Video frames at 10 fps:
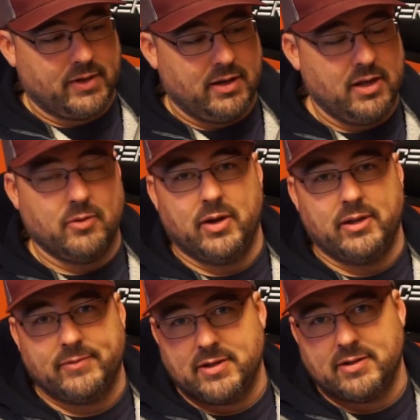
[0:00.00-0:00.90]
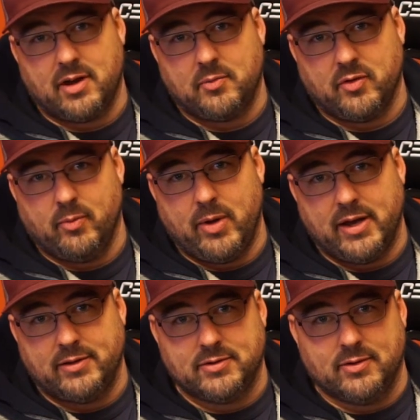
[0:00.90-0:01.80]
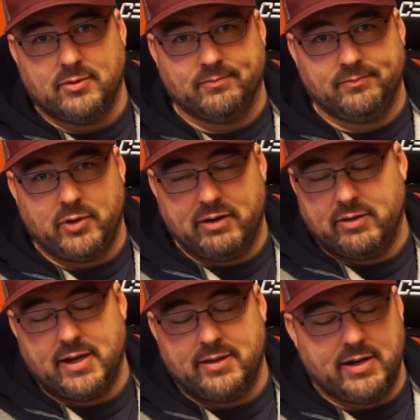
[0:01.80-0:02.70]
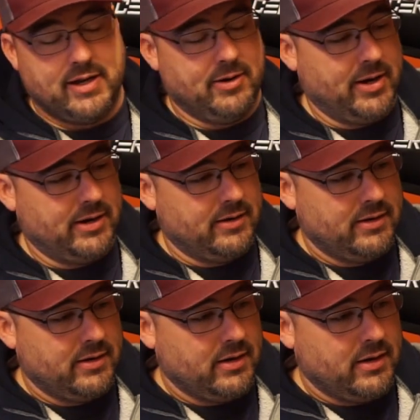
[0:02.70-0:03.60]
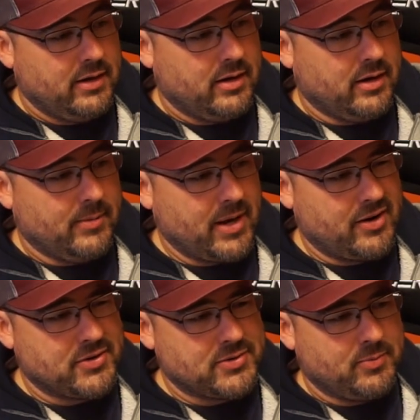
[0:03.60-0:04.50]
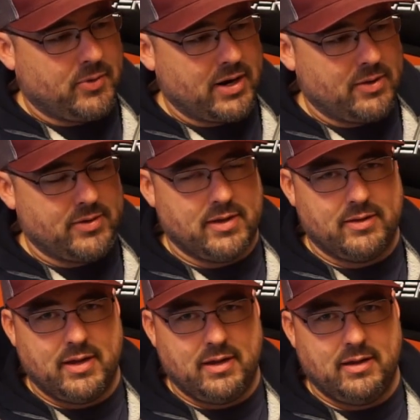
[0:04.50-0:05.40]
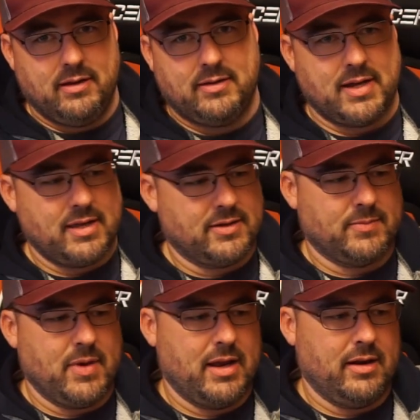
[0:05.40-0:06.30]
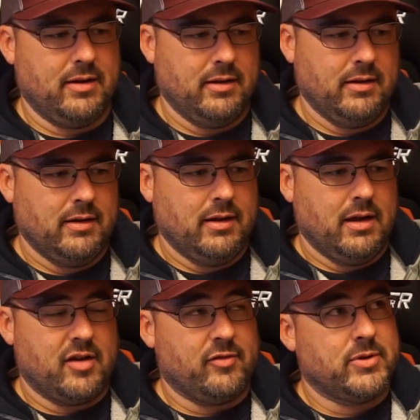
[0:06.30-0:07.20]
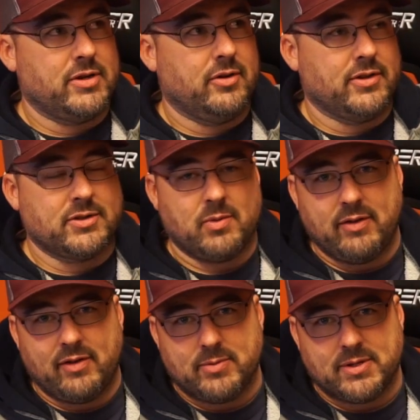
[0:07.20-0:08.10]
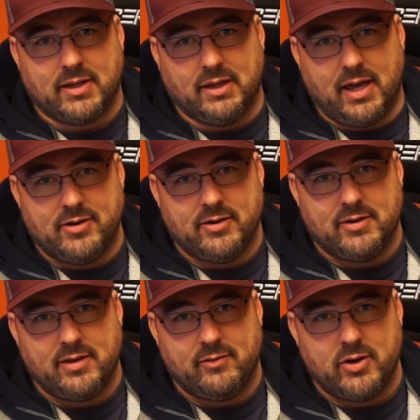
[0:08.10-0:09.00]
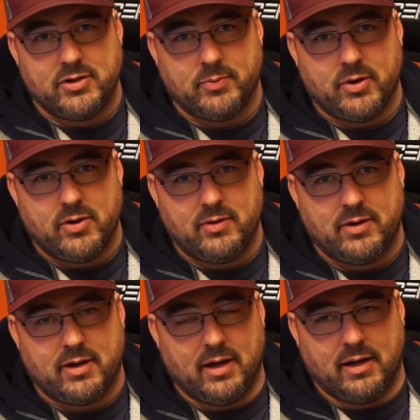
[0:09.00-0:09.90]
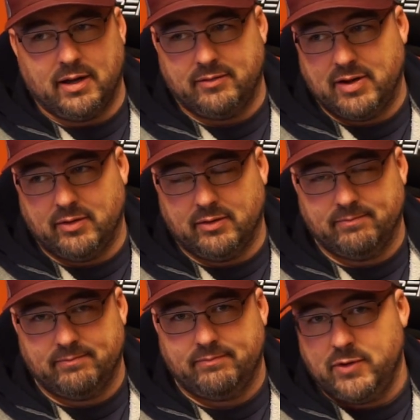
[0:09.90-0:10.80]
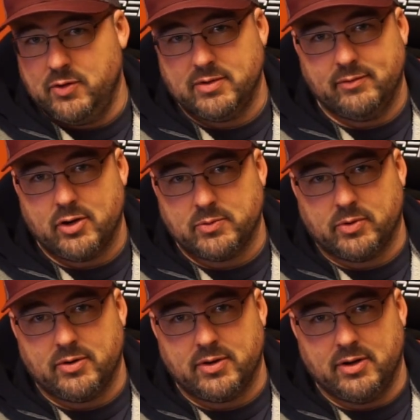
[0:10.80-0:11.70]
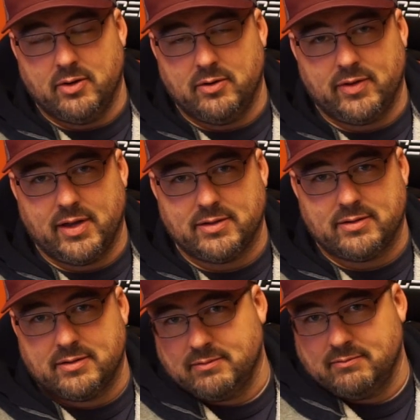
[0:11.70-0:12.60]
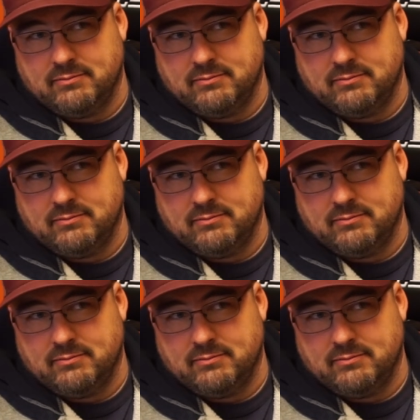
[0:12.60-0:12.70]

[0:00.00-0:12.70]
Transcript: either way, this is a comfortable bag, so whatever they did it right. I could also point out that they say this is made out of material that's 25% lighter than the Voyager Pro. I've never used a Voyager Pro to know if that's